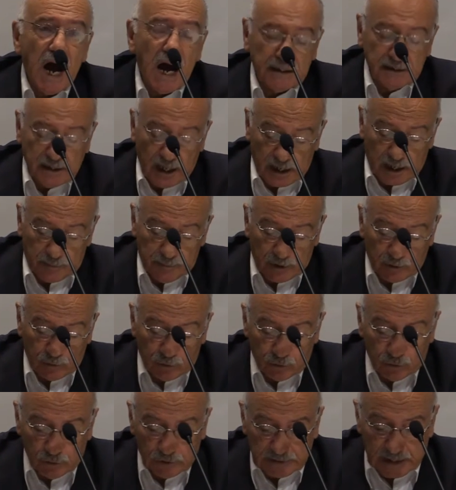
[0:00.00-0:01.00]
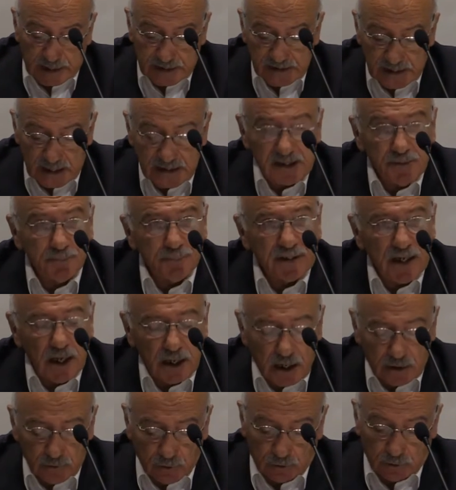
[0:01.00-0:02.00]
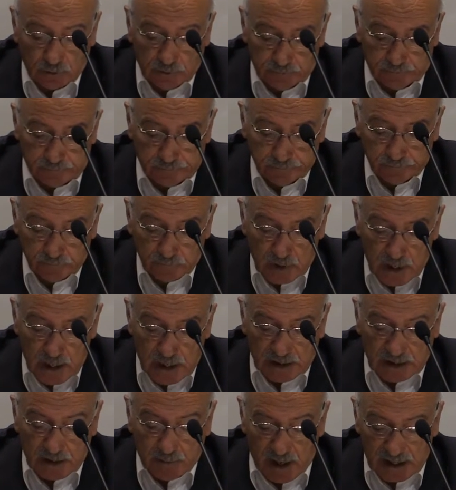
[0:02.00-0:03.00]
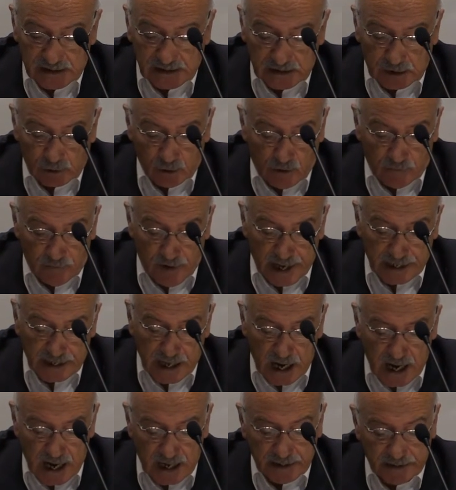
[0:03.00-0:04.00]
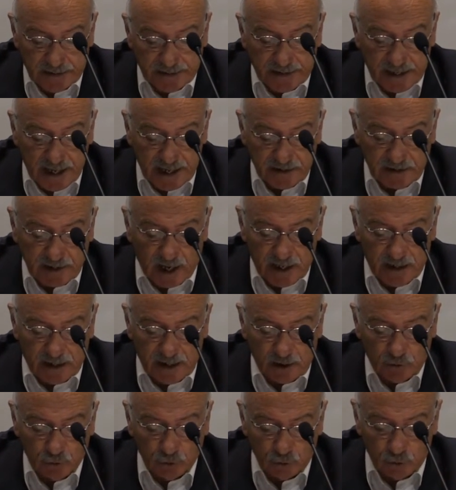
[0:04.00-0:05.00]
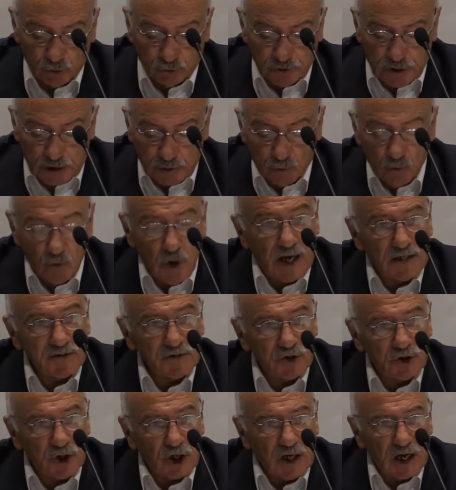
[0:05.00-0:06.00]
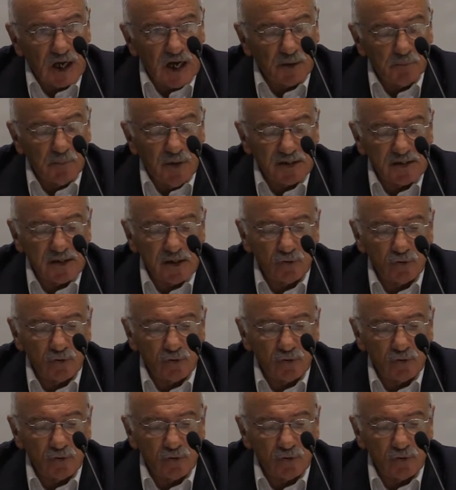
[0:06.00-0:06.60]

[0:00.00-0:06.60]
Armenians, even with the diaspora, for 75 years. Today, this relationship has become natural, and